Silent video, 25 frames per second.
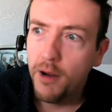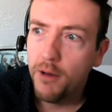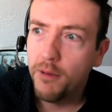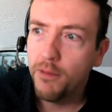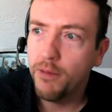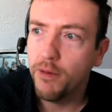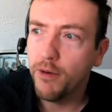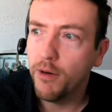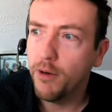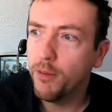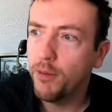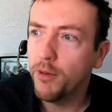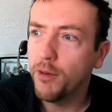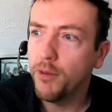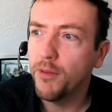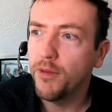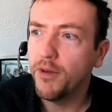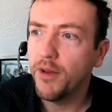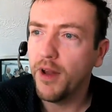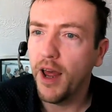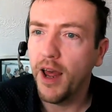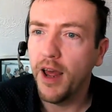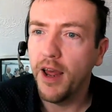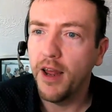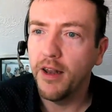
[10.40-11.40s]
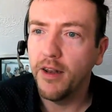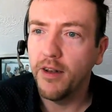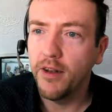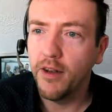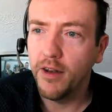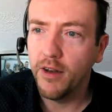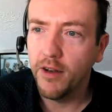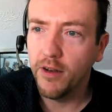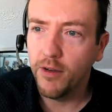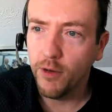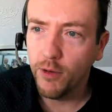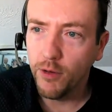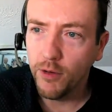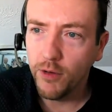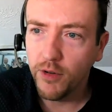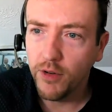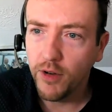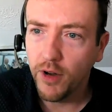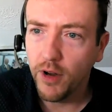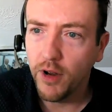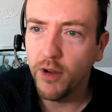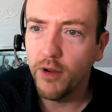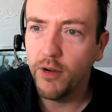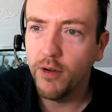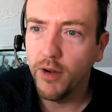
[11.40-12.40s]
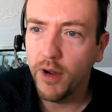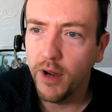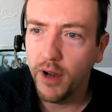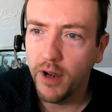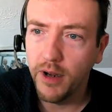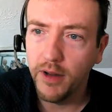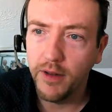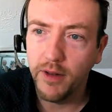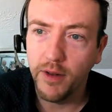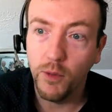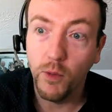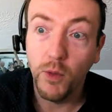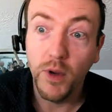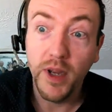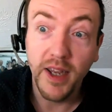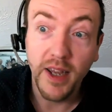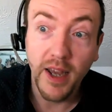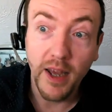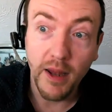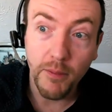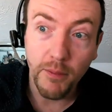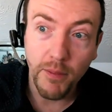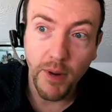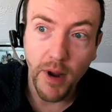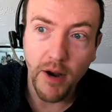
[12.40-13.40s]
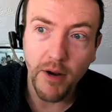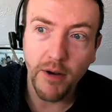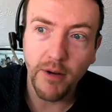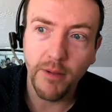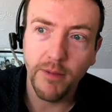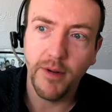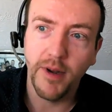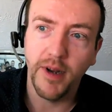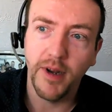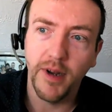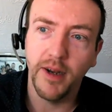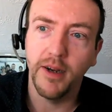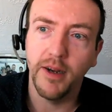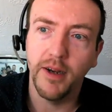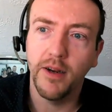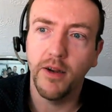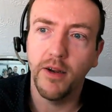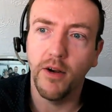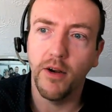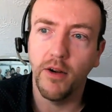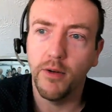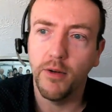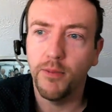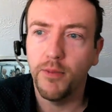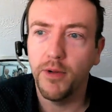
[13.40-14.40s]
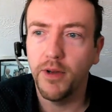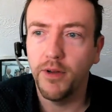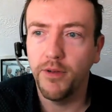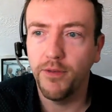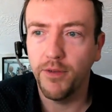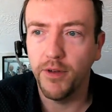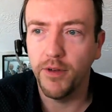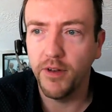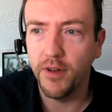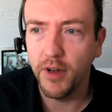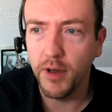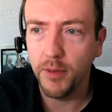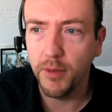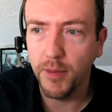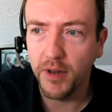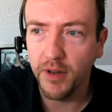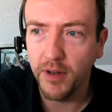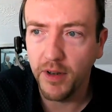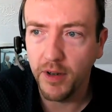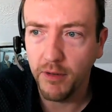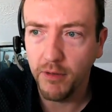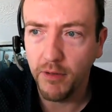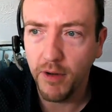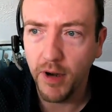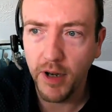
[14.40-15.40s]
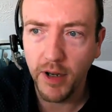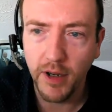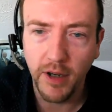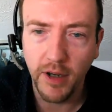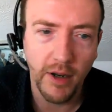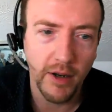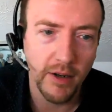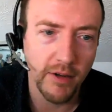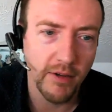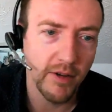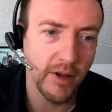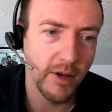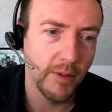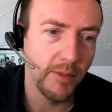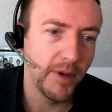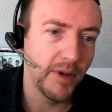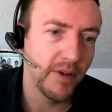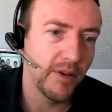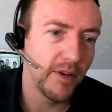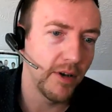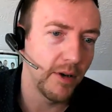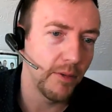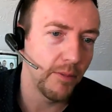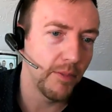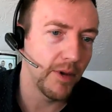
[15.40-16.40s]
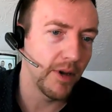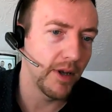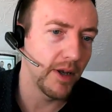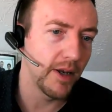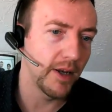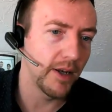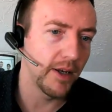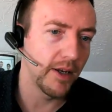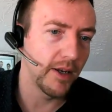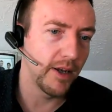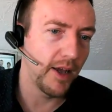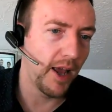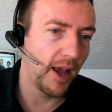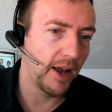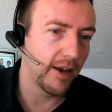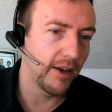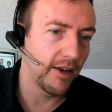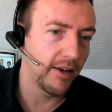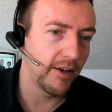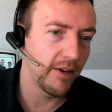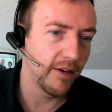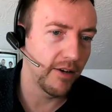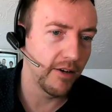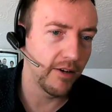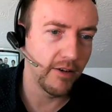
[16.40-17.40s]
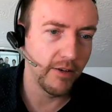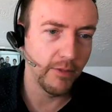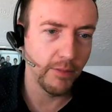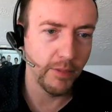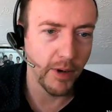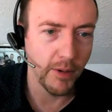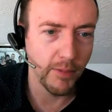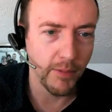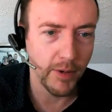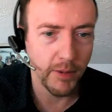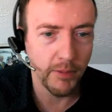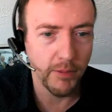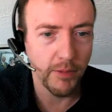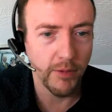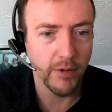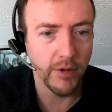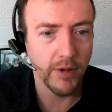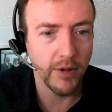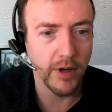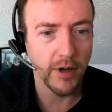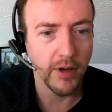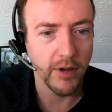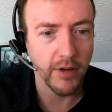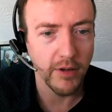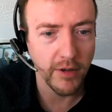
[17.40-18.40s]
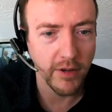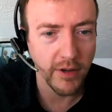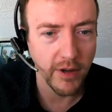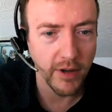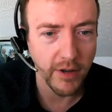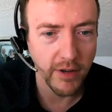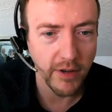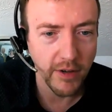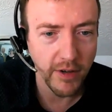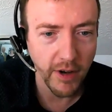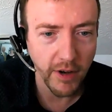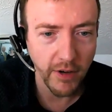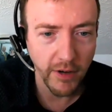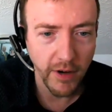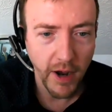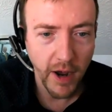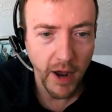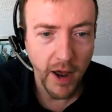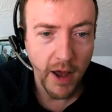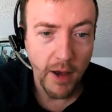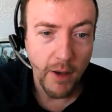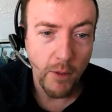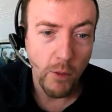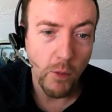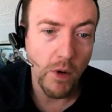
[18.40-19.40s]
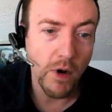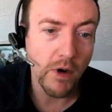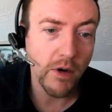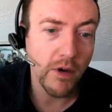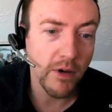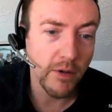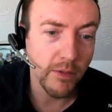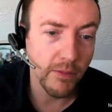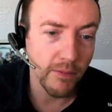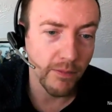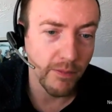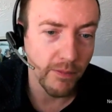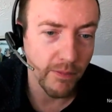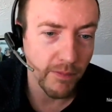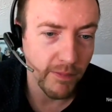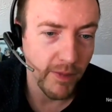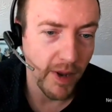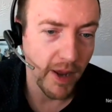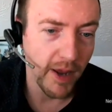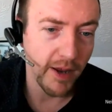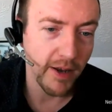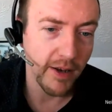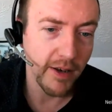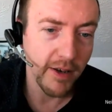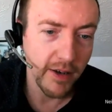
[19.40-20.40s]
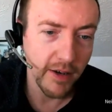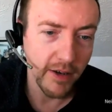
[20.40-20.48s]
Problems, and is also the weekend parenting columnist for CBC Radio, CBC being Canada's public broadcaster. So welcome, Anne.